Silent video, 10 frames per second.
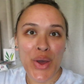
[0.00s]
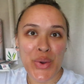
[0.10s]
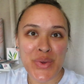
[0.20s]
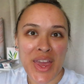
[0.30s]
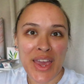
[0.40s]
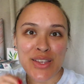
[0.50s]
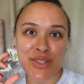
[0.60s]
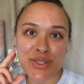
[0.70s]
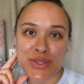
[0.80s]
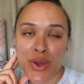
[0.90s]
Okay,
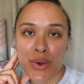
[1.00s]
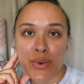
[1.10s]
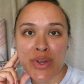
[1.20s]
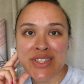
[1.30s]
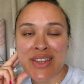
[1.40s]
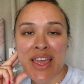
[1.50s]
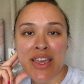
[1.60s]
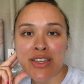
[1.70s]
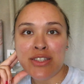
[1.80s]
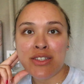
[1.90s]
so
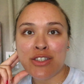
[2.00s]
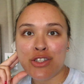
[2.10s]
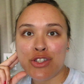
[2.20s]
today is